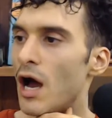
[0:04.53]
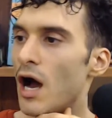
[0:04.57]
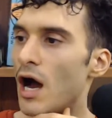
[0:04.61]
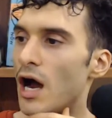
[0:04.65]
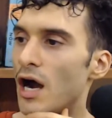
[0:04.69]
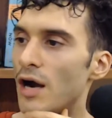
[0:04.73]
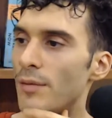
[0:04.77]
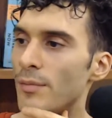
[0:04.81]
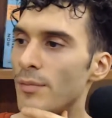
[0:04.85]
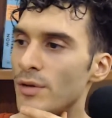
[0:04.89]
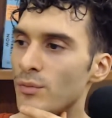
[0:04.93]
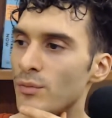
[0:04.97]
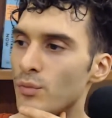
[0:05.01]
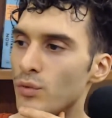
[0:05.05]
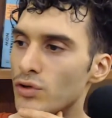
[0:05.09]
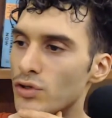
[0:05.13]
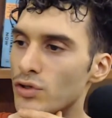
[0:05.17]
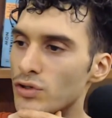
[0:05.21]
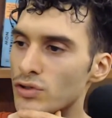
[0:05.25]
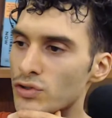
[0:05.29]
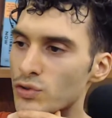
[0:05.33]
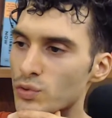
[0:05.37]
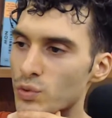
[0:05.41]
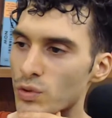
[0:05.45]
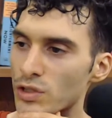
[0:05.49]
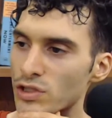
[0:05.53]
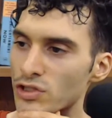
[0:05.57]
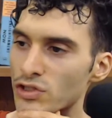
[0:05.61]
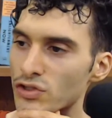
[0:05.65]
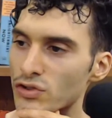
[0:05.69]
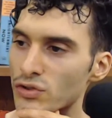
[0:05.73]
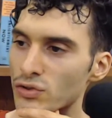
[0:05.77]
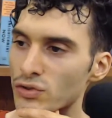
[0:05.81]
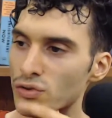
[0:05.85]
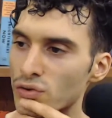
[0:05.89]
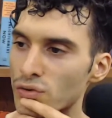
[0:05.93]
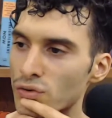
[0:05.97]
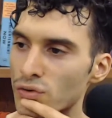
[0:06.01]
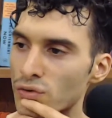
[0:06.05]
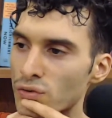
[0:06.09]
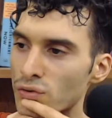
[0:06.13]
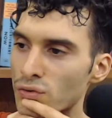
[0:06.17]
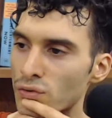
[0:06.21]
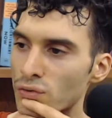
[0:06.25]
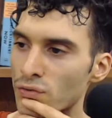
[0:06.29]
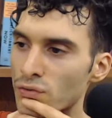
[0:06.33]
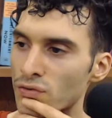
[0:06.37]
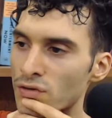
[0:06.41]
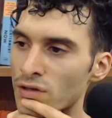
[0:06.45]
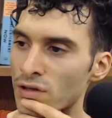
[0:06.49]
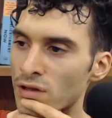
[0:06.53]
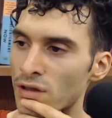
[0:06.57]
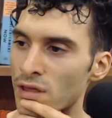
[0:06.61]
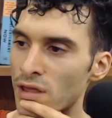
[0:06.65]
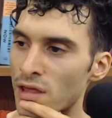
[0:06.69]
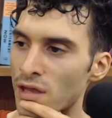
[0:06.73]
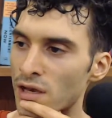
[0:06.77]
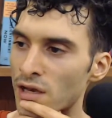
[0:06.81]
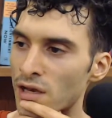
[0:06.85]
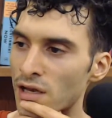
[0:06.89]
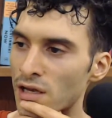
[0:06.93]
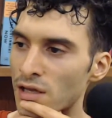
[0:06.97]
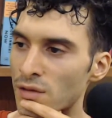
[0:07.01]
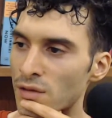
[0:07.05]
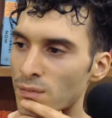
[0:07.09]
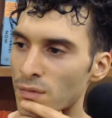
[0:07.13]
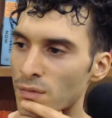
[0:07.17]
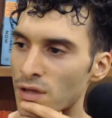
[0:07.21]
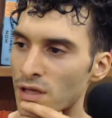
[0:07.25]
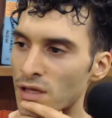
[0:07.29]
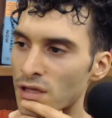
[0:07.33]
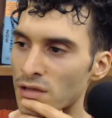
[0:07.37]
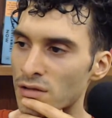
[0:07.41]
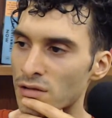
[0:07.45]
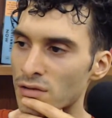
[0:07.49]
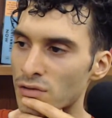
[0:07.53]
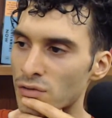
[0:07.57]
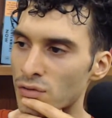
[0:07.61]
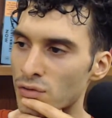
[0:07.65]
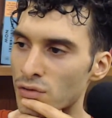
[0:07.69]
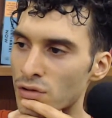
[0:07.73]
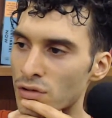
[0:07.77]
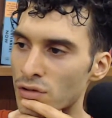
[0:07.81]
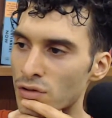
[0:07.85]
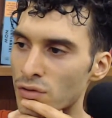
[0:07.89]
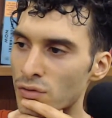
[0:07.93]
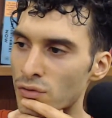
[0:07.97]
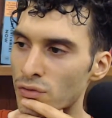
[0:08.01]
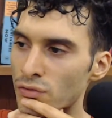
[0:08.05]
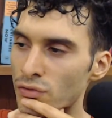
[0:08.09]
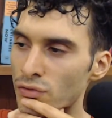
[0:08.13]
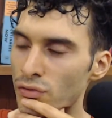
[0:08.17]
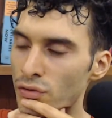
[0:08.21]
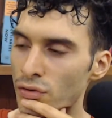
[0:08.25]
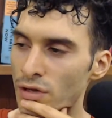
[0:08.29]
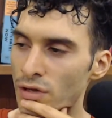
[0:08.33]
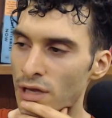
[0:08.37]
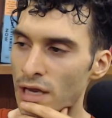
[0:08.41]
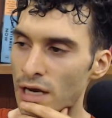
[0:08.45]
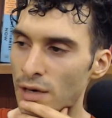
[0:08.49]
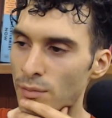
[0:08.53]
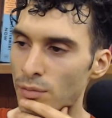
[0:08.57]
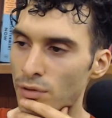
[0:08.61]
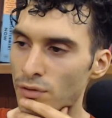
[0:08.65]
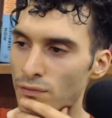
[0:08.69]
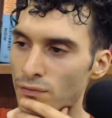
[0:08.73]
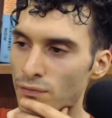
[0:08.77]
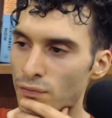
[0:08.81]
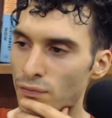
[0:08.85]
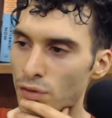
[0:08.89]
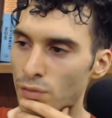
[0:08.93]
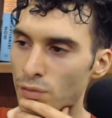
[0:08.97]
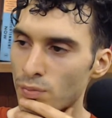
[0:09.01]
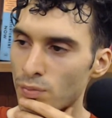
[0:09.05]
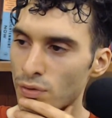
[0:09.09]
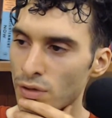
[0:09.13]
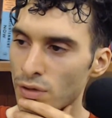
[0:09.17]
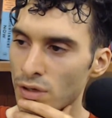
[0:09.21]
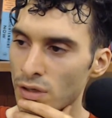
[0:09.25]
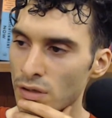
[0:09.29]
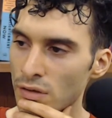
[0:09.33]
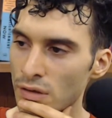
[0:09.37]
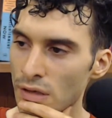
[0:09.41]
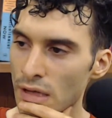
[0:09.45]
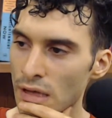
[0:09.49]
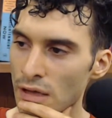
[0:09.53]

Armin, would you switch to synthetic meat to reduce your carbon footprint